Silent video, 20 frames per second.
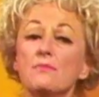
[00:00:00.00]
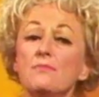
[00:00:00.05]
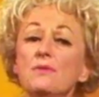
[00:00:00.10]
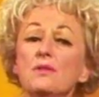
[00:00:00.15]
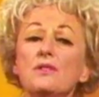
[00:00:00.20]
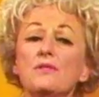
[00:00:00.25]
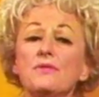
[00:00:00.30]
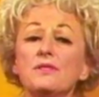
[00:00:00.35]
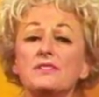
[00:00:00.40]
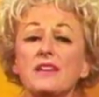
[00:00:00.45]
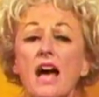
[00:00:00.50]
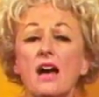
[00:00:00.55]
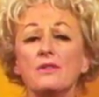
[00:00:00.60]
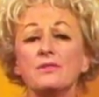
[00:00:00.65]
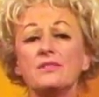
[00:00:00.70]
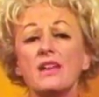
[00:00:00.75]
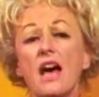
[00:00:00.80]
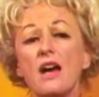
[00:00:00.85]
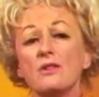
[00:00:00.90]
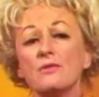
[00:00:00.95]
beautiful
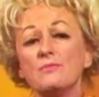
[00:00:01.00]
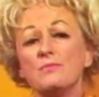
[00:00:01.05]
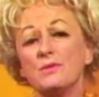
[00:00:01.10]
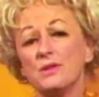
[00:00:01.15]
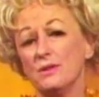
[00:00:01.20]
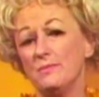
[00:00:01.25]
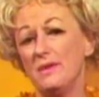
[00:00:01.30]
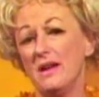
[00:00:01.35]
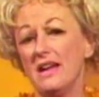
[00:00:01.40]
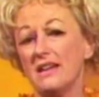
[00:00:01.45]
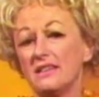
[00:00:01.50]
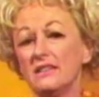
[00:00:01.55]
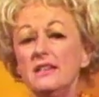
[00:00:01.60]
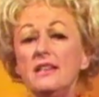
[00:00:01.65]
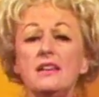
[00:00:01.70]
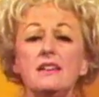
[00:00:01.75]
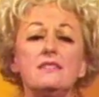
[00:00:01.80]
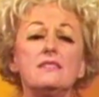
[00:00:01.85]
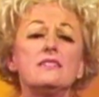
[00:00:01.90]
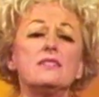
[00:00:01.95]
downtown Burbank
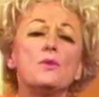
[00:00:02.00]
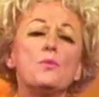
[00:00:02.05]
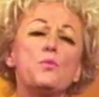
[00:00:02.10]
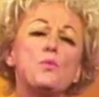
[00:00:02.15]
leads the